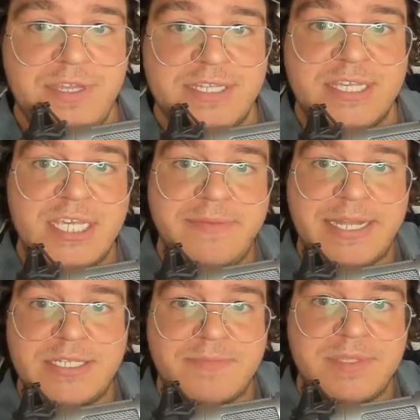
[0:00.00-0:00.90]
It's thinking
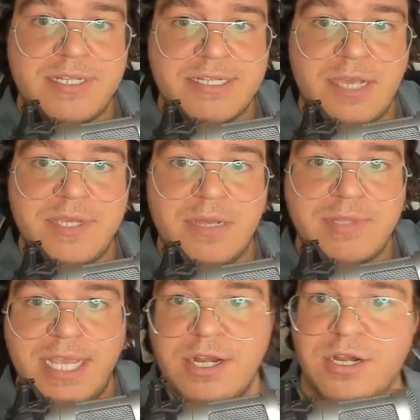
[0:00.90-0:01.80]
about something that's coming up
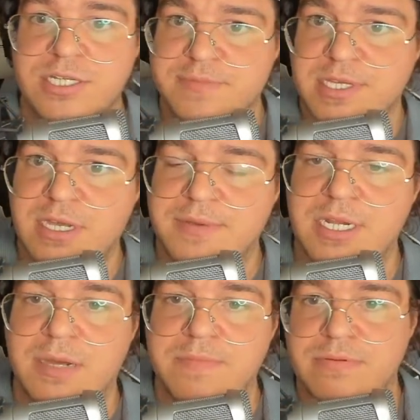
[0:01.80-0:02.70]
later, something coming
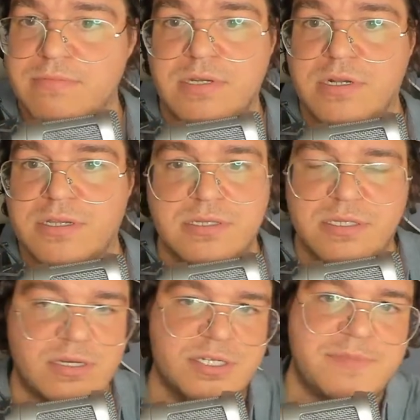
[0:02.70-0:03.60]
up,
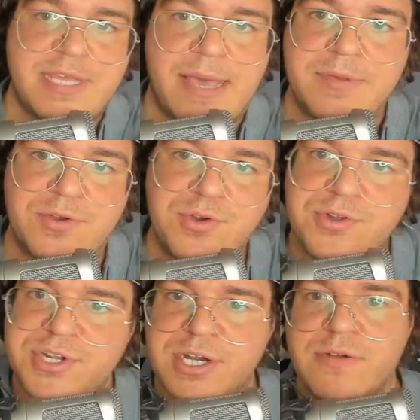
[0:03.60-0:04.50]
or something that happened
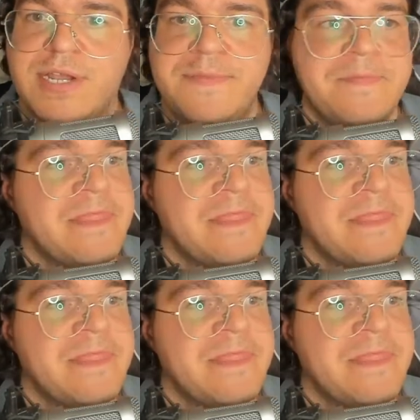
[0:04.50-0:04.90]
earlier, right?